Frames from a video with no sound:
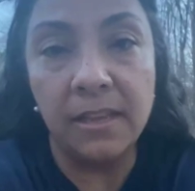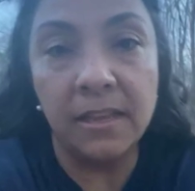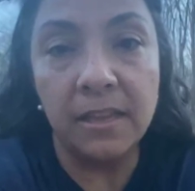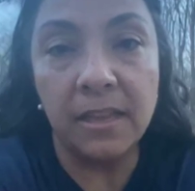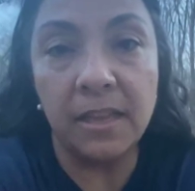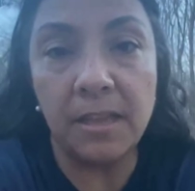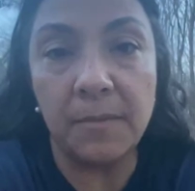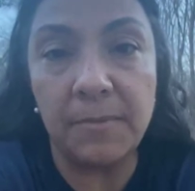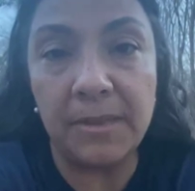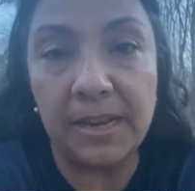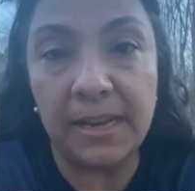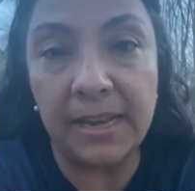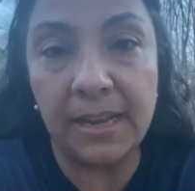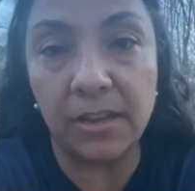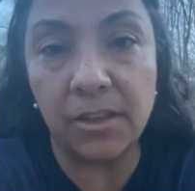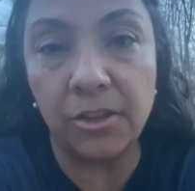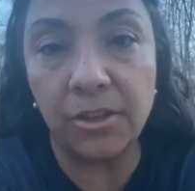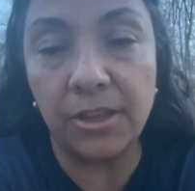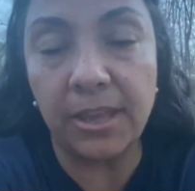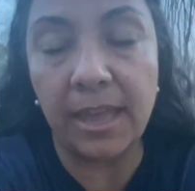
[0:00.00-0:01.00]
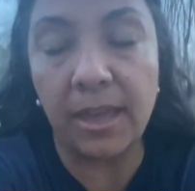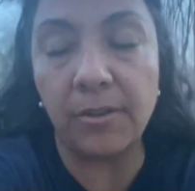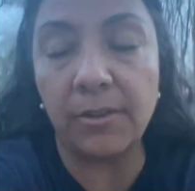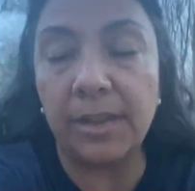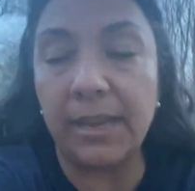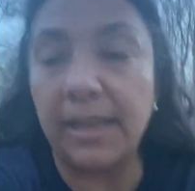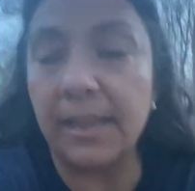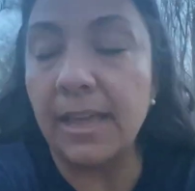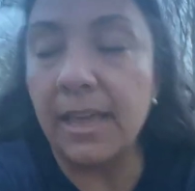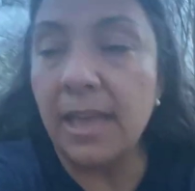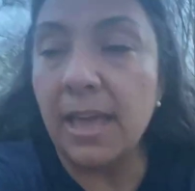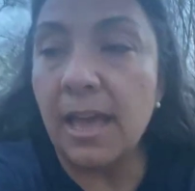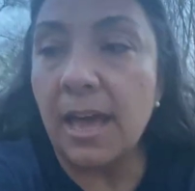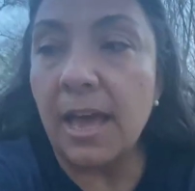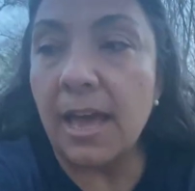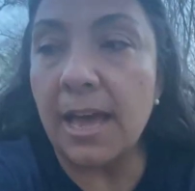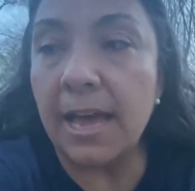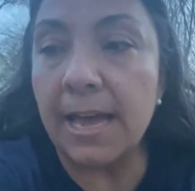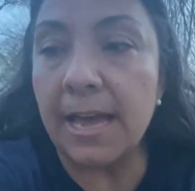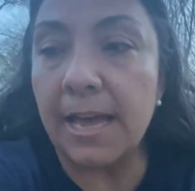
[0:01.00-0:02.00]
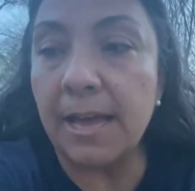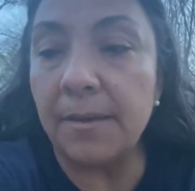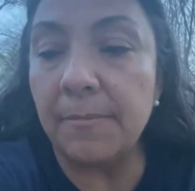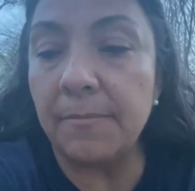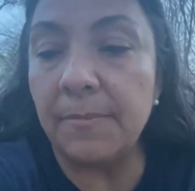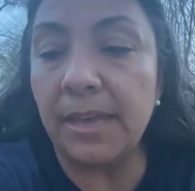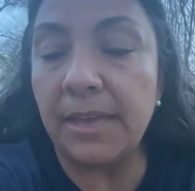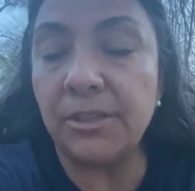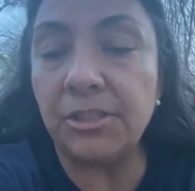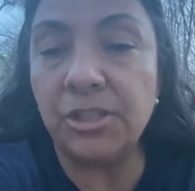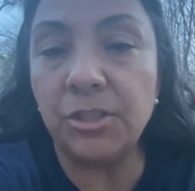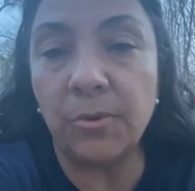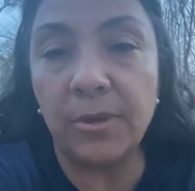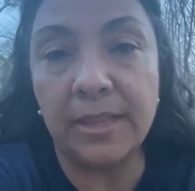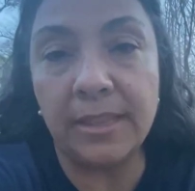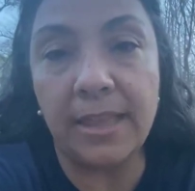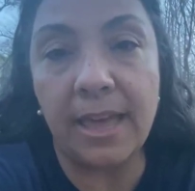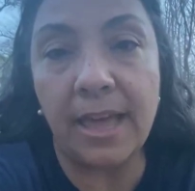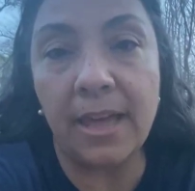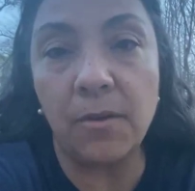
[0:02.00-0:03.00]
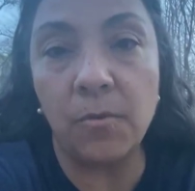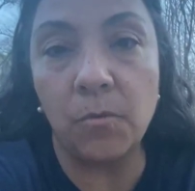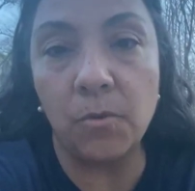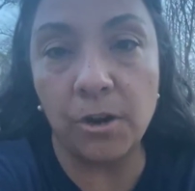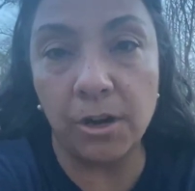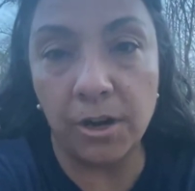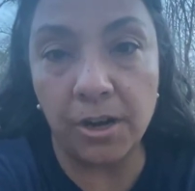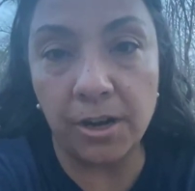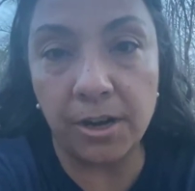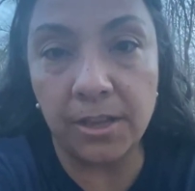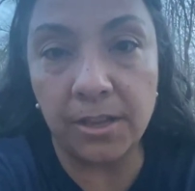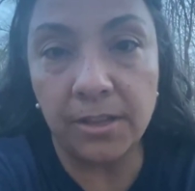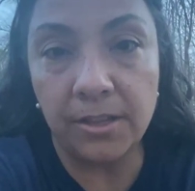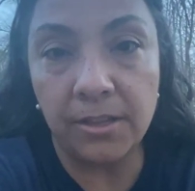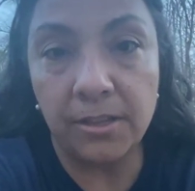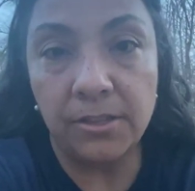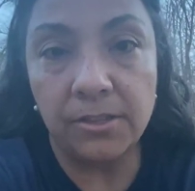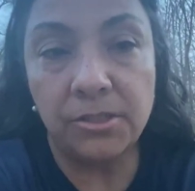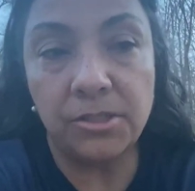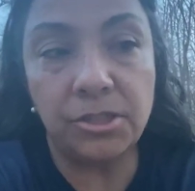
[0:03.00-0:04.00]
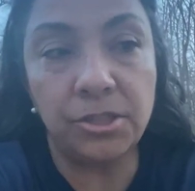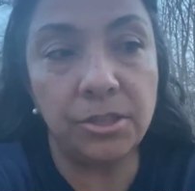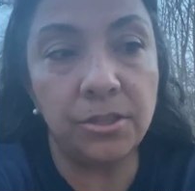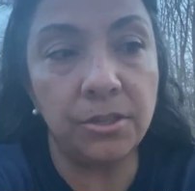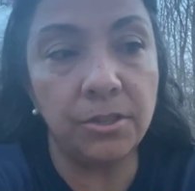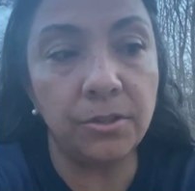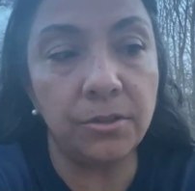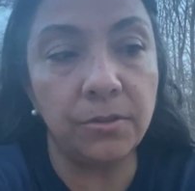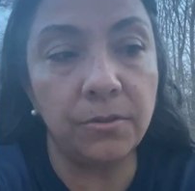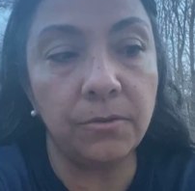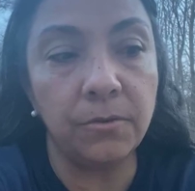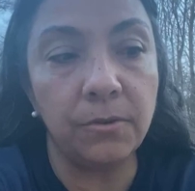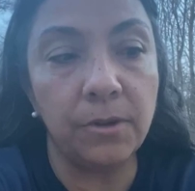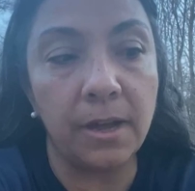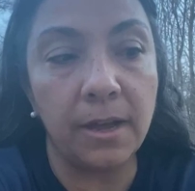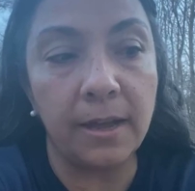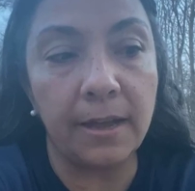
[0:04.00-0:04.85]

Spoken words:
Committee at Cook County, and doing that work to